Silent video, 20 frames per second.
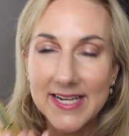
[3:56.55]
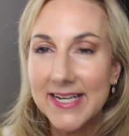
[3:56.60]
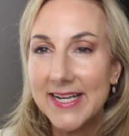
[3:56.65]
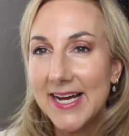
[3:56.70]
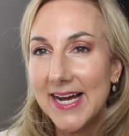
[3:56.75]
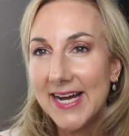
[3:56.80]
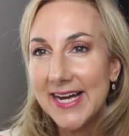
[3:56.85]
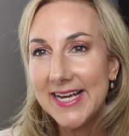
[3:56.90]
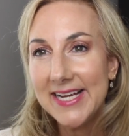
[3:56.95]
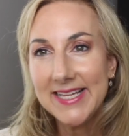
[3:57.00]
and
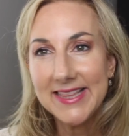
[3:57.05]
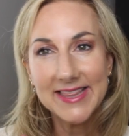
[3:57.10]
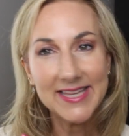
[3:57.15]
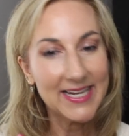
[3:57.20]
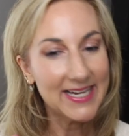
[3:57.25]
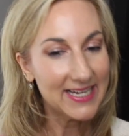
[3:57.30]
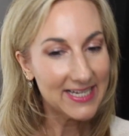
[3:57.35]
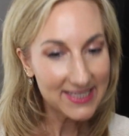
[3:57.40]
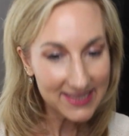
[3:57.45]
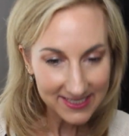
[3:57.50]
I
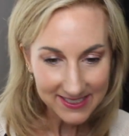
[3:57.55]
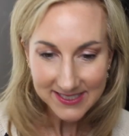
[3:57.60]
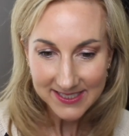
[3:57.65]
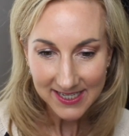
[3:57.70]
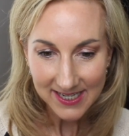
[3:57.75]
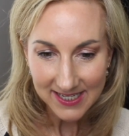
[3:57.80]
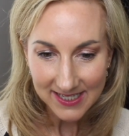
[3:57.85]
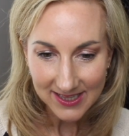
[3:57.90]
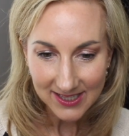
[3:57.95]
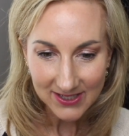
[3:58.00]
like this
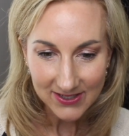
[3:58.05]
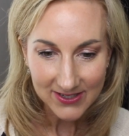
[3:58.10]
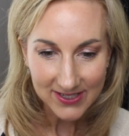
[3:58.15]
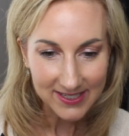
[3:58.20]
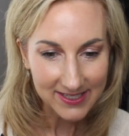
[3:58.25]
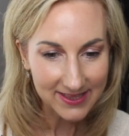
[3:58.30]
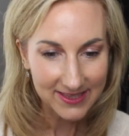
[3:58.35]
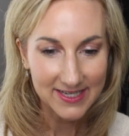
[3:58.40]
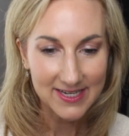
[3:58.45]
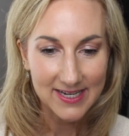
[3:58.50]
color
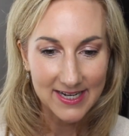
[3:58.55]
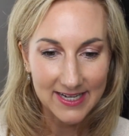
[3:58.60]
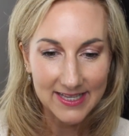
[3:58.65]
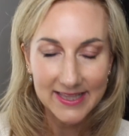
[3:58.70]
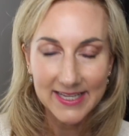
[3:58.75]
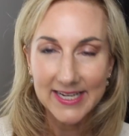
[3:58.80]
a lot.